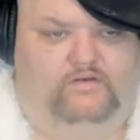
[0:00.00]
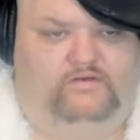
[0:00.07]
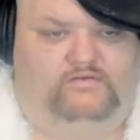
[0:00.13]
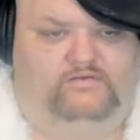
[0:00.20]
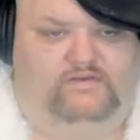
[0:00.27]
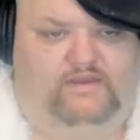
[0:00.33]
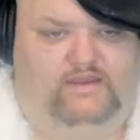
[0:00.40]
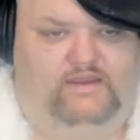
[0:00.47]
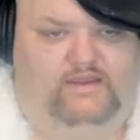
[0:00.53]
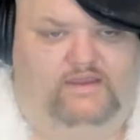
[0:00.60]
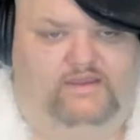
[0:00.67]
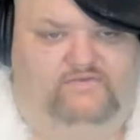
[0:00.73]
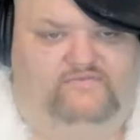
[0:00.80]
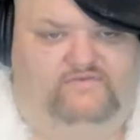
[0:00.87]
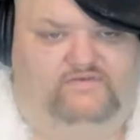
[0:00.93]

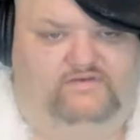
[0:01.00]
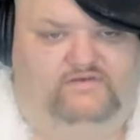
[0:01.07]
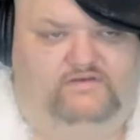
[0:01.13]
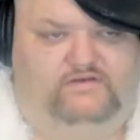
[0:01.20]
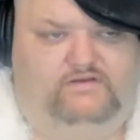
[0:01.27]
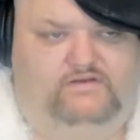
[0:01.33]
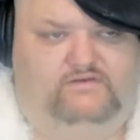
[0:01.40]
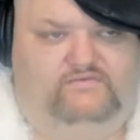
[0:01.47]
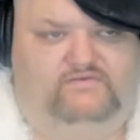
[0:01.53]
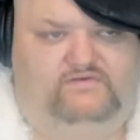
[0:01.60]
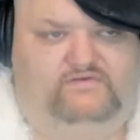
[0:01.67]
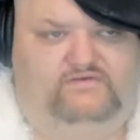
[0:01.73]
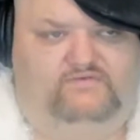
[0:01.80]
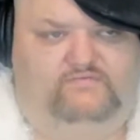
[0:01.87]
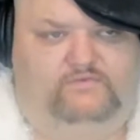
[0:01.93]
yeah, she
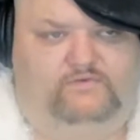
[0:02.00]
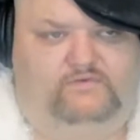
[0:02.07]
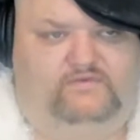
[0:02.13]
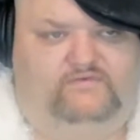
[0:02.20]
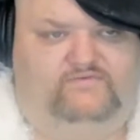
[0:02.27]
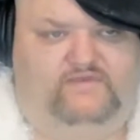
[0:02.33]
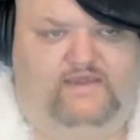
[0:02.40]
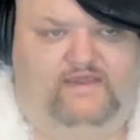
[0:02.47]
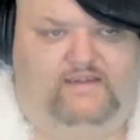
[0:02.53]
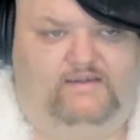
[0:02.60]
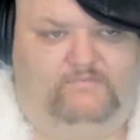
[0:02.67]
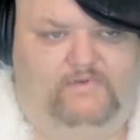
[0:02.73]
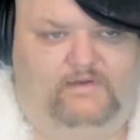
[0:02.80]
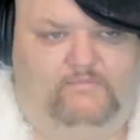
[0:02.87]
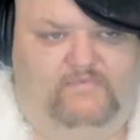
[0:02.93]
gets really excited
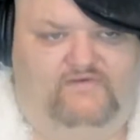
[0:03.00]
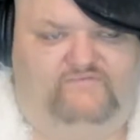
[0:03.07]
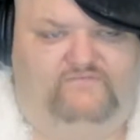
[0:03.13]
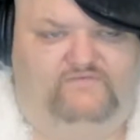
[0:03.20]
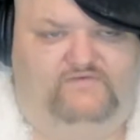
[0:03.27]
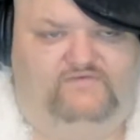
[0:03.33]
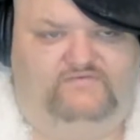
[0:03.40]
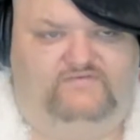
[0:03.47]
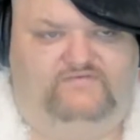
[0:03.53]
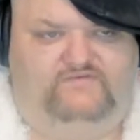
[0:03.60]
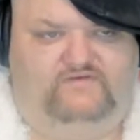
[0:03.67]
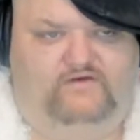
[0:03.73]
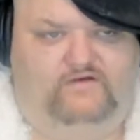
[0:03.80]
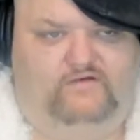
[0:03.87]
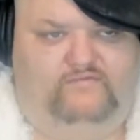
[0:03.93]
about my fuzzy
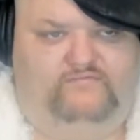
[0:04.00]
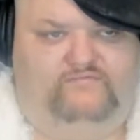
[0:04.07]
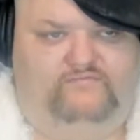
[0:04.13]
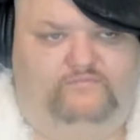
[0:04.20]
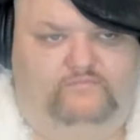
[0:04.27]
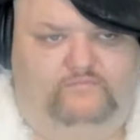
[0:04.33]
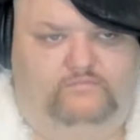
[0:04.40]
scarf.